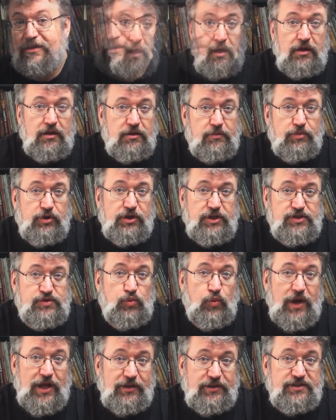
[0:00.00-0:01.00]
The book is
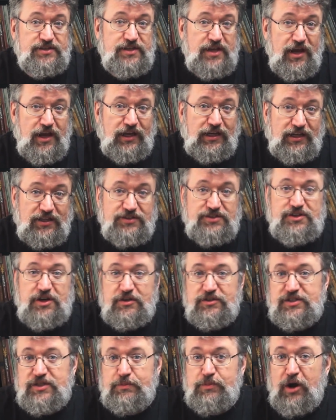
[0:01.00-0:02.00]
well designed and
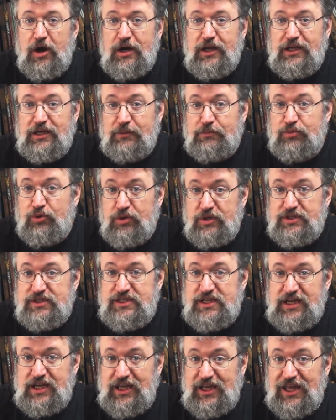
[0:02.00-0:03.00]
starts the party in a port
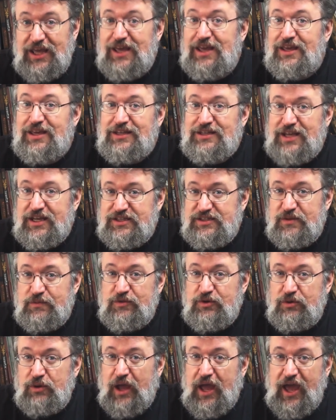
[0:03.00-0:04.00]
city, takes them
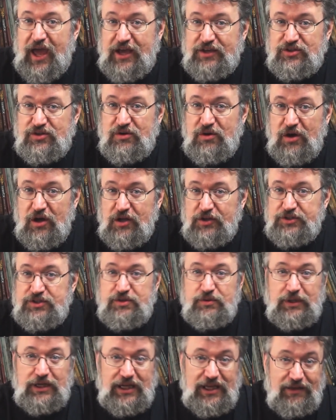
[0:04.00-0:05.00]
through a hex crawl
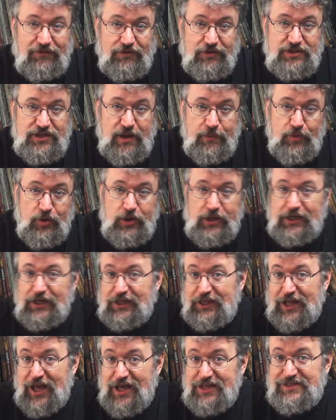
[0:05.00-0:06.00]
to an evil temple in
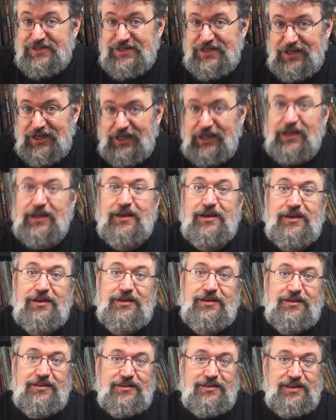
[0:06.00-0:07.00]
a lost city.
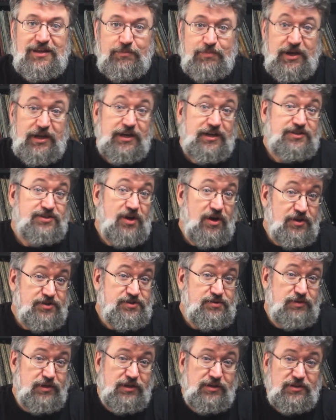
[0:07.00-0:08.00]
The appendix
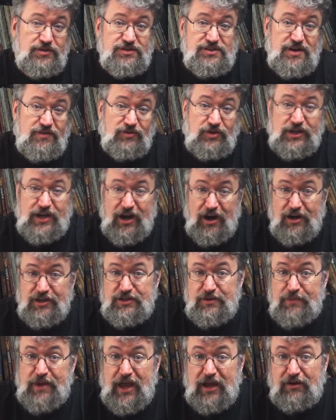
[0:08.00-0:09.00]
also includes several
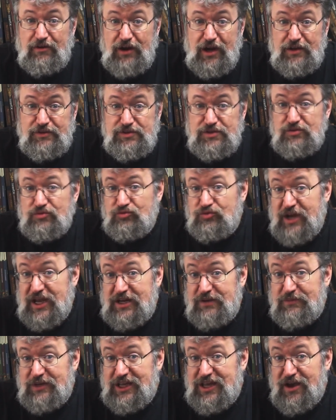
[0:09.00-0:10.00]
character backgrounds,
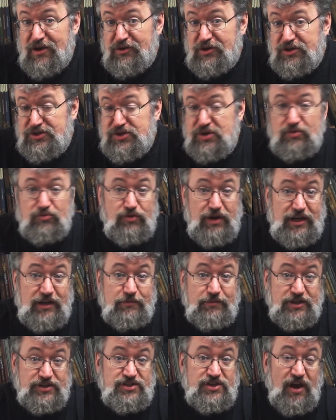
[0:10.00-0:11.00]
random encounters,
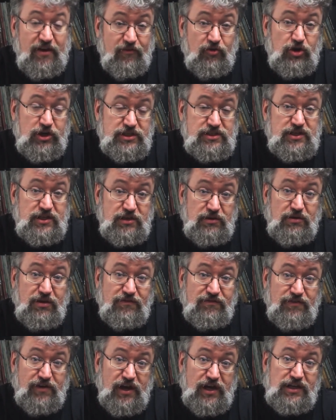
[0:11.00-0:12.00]
random discoveries that you
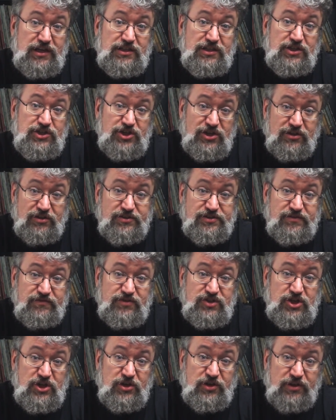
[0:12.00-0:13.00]
could find in the jungles
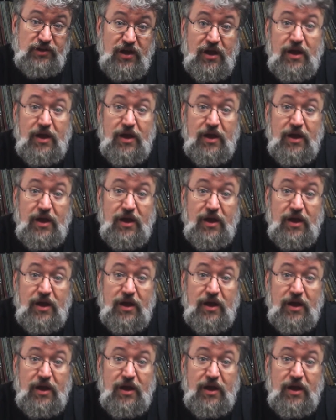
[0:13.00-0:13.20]
of Chult,